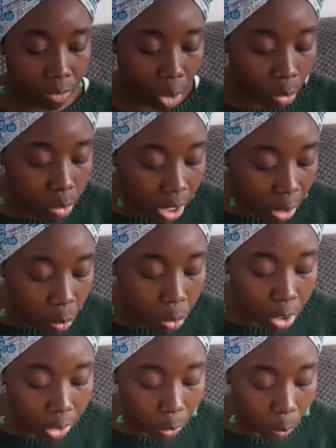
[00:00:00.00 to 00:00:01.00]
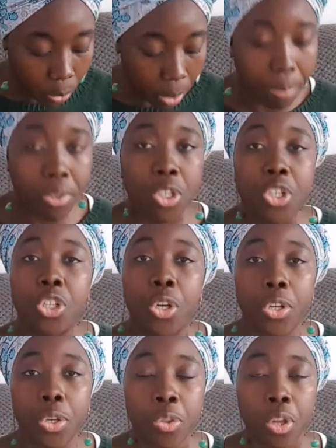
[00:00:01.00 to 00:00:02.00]
only one whip to show
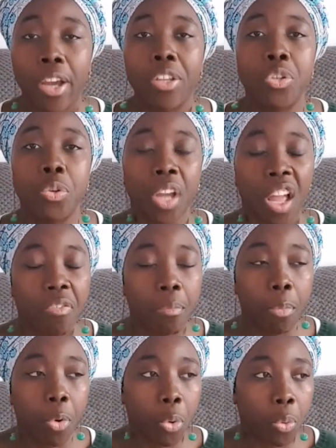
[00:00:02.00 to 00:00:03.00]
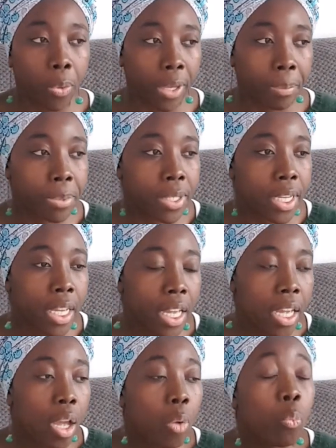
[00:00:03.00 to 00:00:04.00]
you, though I do have more whips.
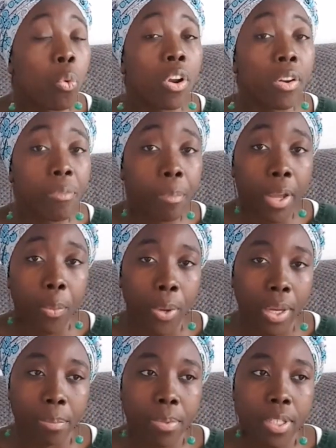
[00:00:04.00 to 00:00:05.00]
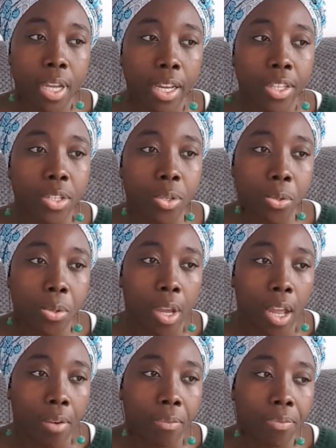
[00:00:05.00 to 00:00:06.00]
One of my whips I do
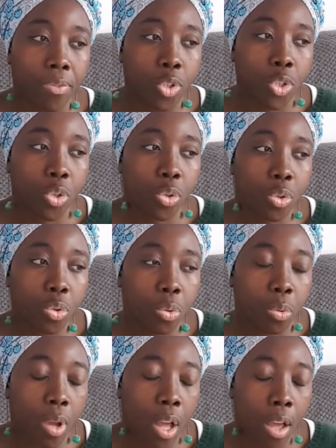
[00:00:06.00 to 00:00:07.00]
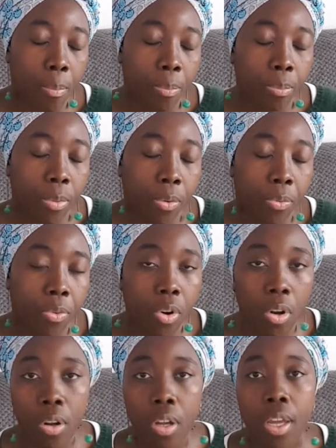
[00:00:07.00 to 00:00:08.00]
have to
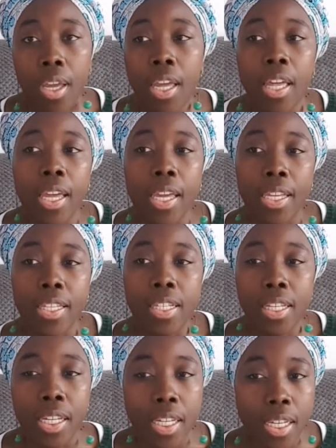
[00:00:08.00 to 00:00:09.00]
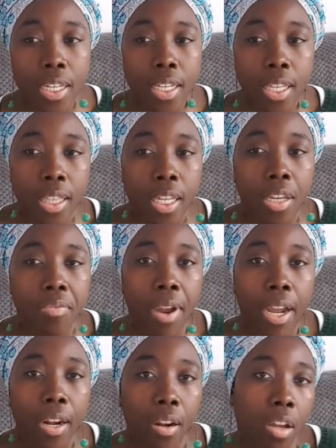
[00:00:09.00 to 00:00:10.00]
frog. It is the
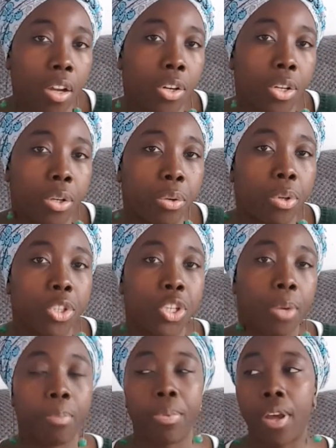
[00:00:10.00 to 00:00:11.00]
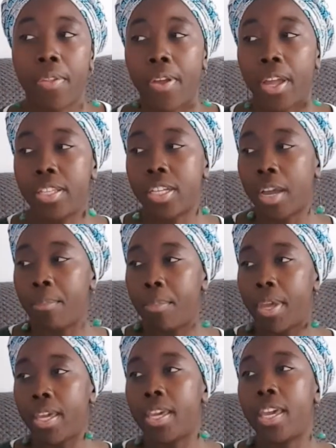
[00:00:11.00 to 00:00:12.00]
Ragalano jumper that I'm
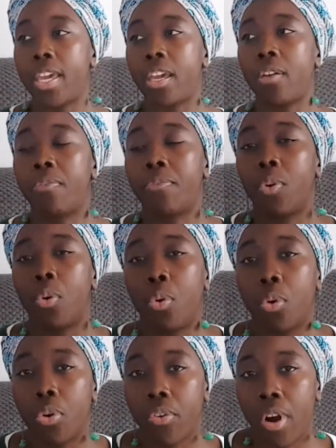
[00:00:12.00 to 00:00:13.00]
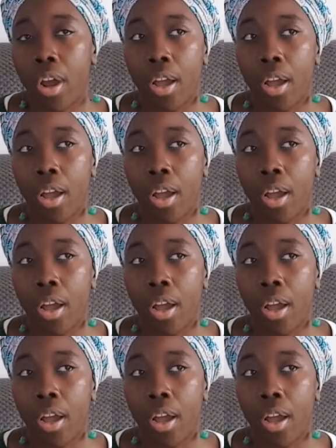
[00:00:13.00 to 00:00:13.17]
making for